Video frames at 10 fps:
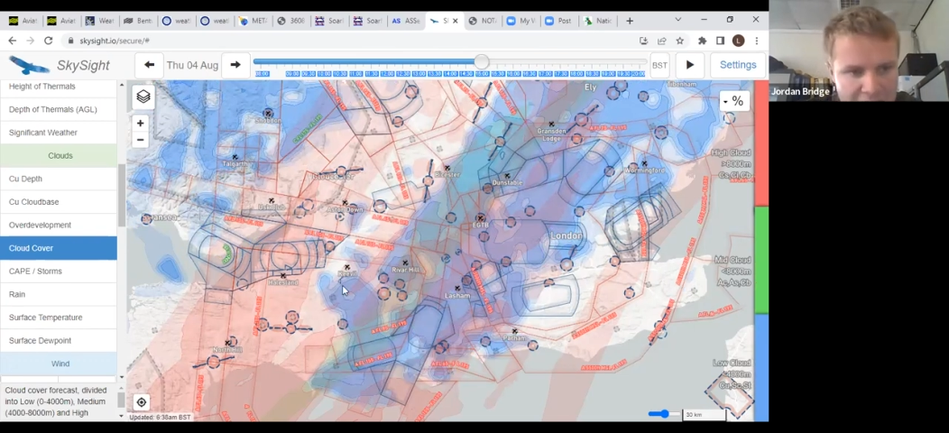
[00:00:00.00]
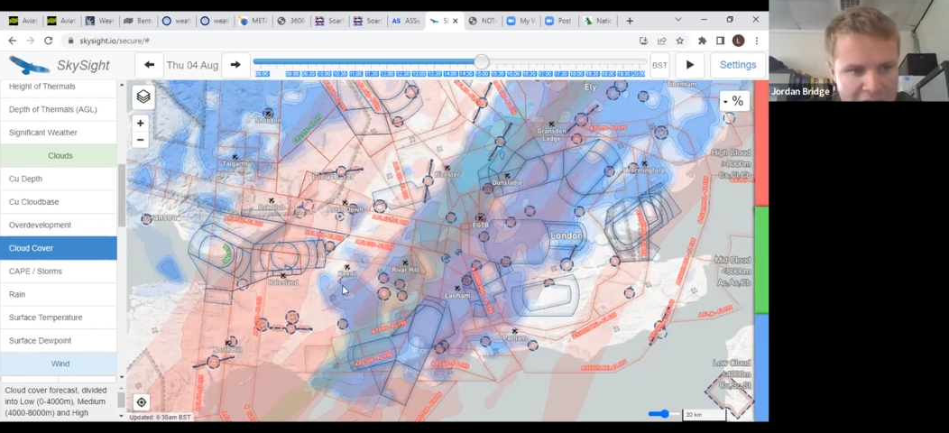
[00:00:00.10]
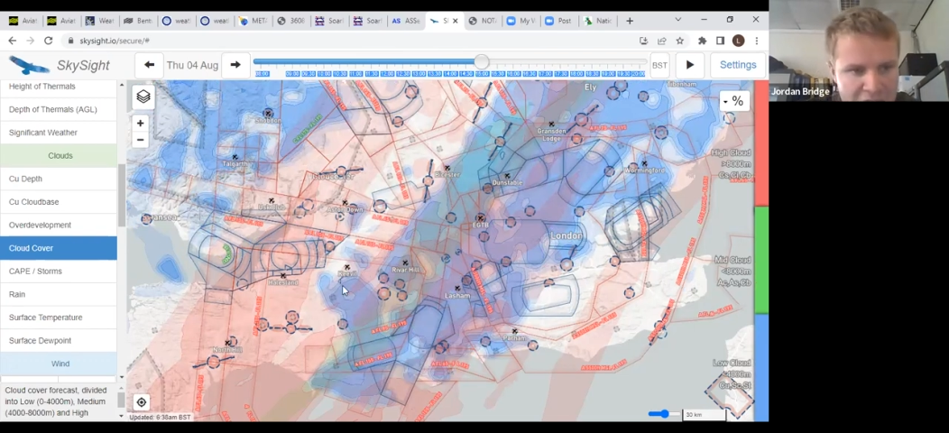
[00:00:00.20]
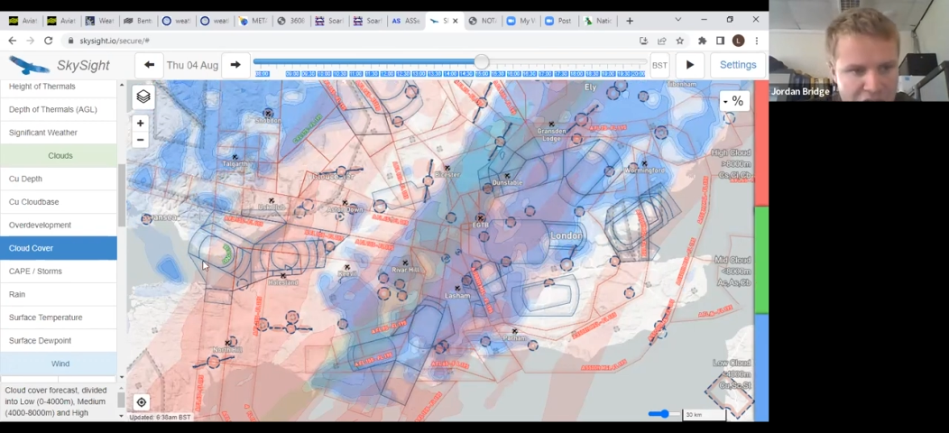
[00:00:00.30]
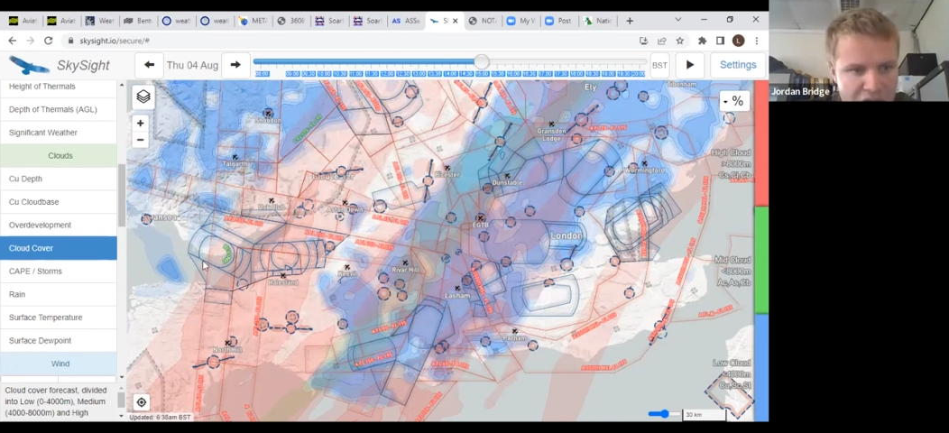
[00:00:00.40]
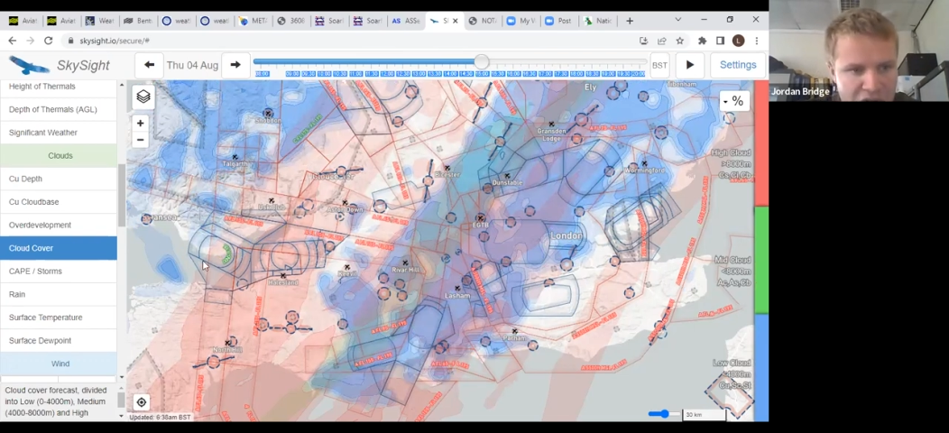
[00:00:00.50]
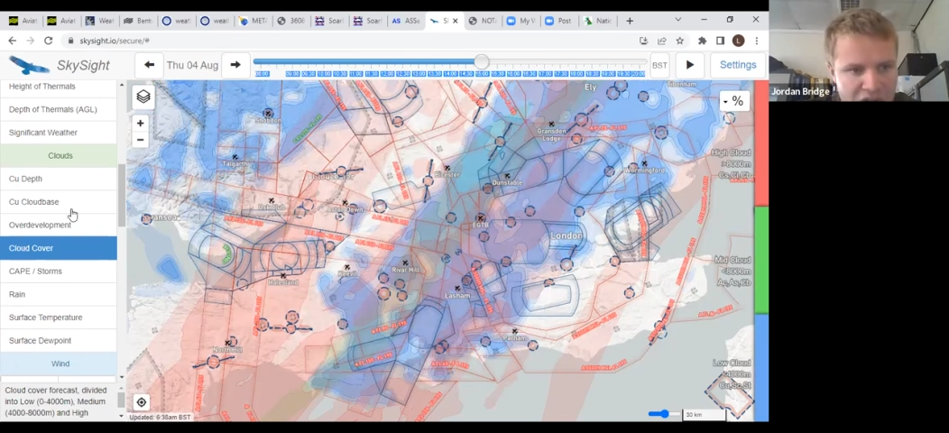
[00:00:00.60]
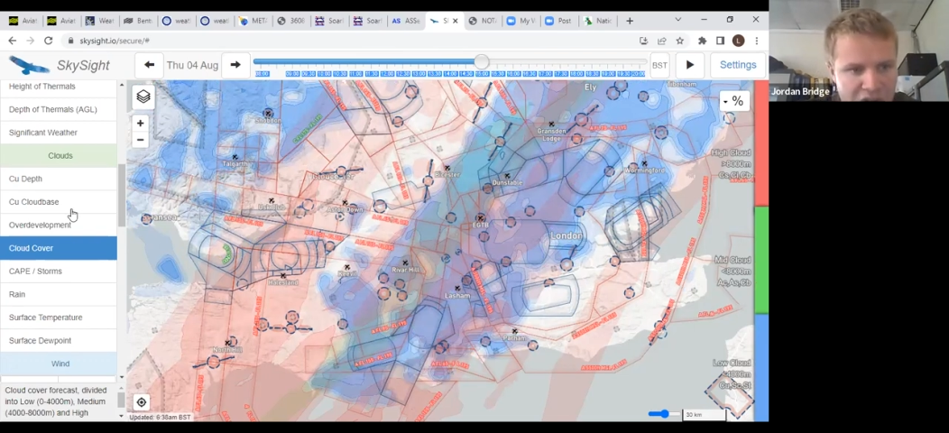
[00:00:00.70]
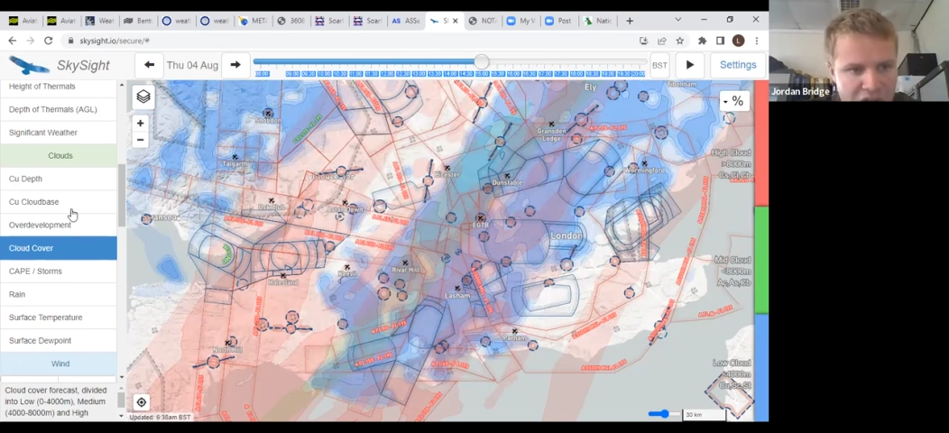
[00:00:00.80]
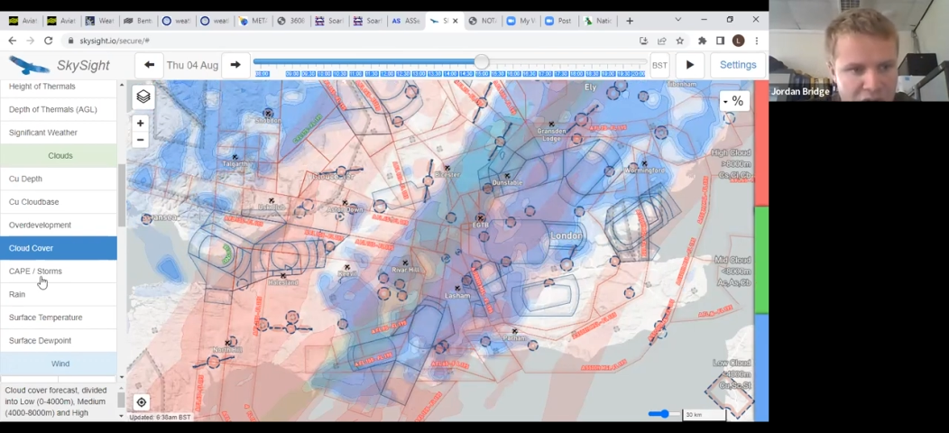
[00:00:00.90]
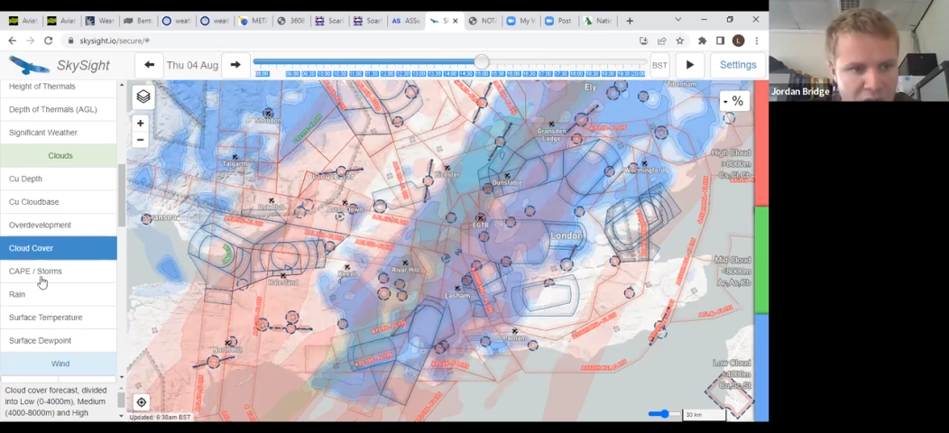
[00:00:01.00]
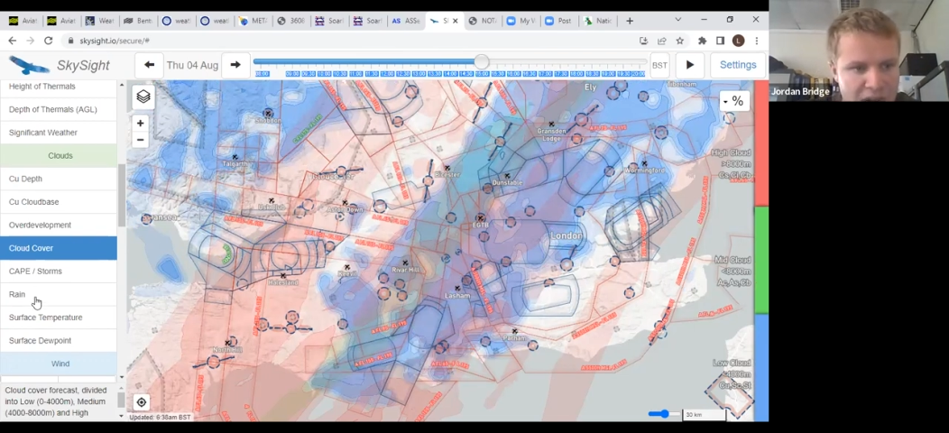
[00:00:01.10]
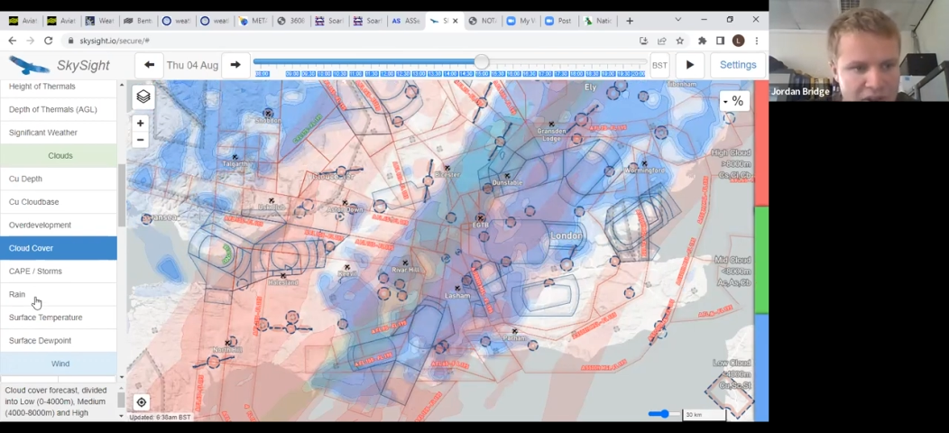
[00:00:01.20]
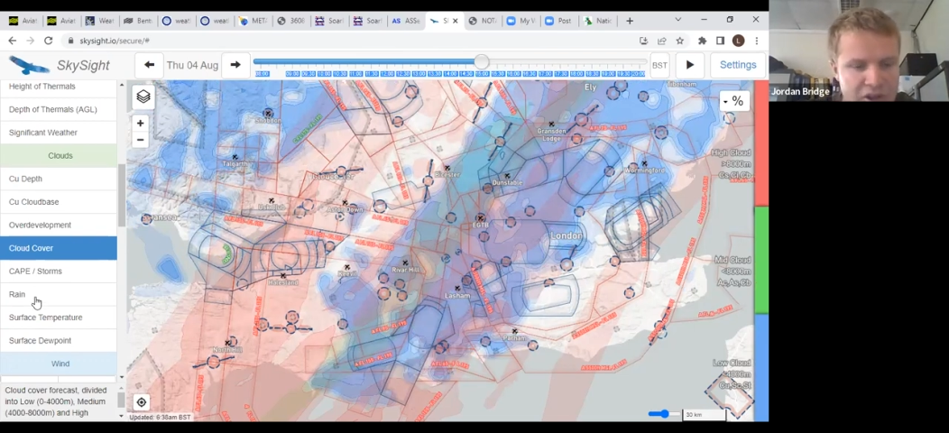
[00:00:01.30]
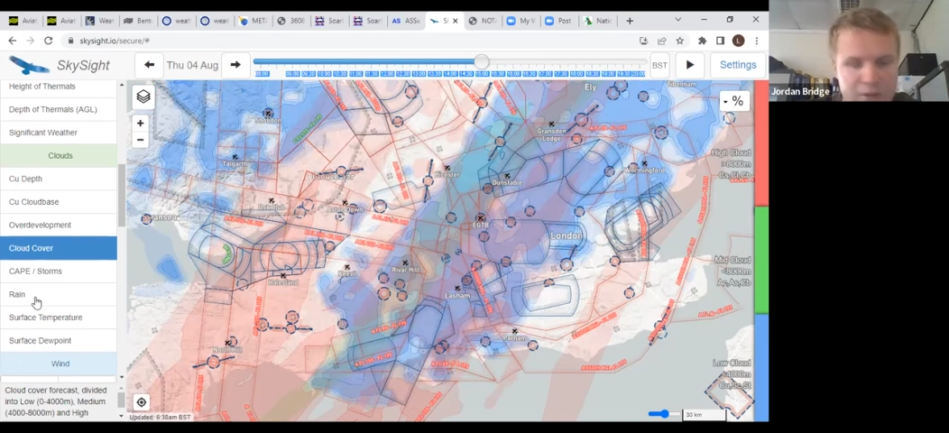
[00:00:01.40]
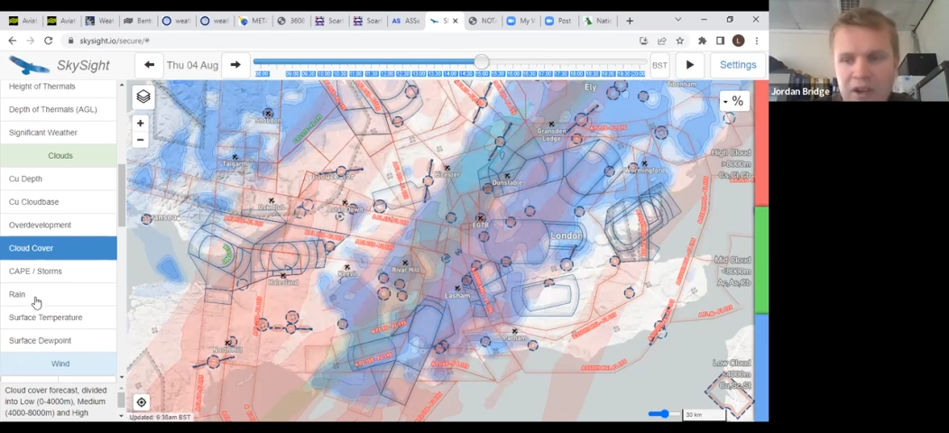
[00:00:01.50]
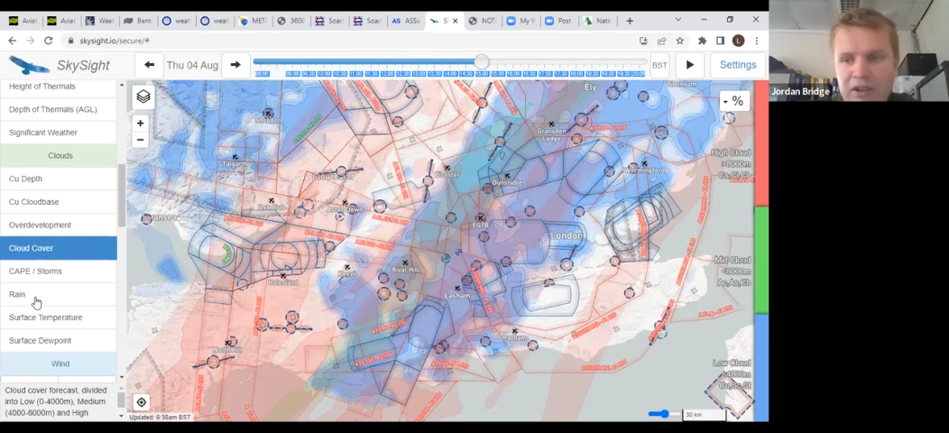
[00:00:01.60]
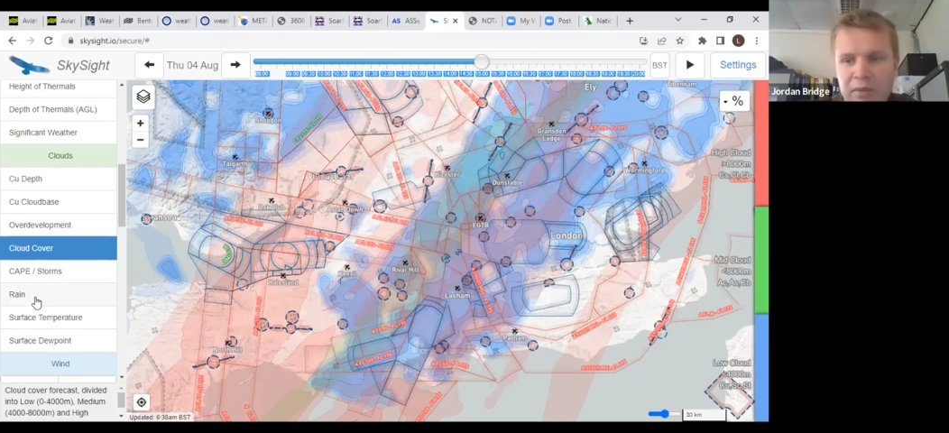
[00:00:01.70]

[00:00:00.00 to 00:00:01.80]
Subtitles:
it shouldn't ruin it too much,